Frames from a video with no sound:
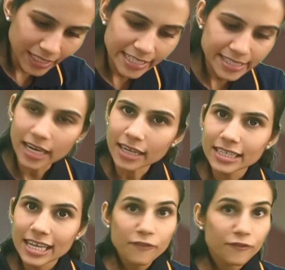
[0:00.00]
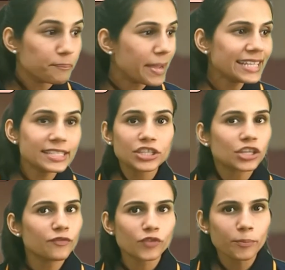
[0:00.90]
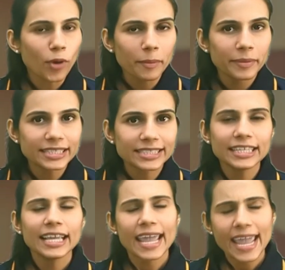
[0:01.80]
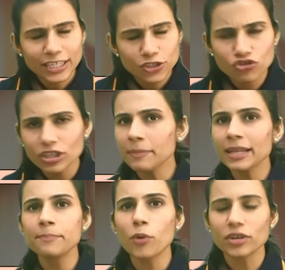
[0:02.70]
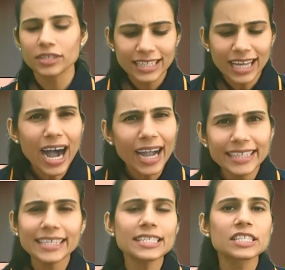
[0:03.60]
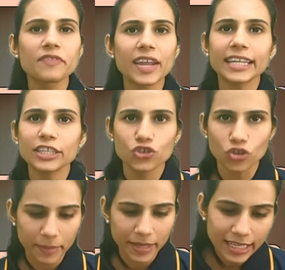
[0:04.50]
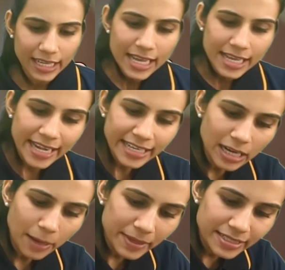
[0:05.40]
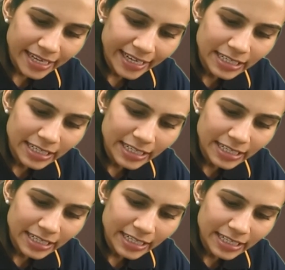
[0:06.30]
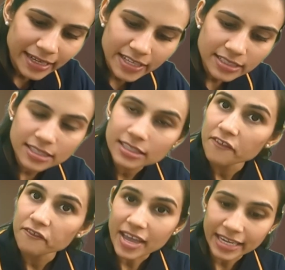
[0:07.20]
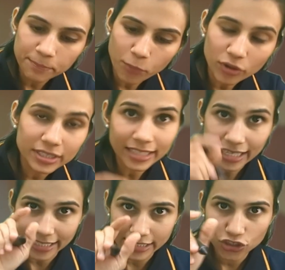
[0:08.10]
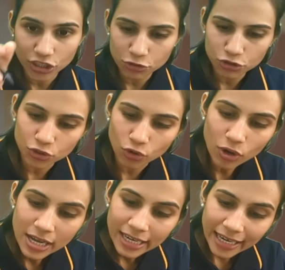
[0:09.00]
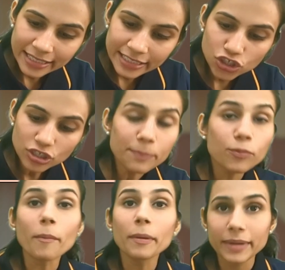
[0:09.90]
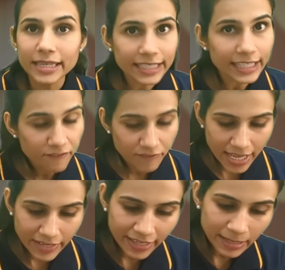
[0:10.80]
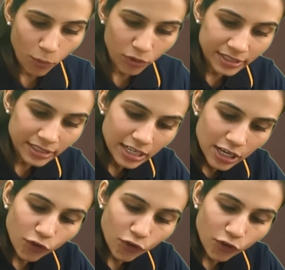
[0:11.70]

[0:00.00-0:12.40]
Let's start. Bayes theorem from probability, extremely important, highest weightage topic. Next up is independent events, very important, the condition you should know. Conditional probability, very, very important.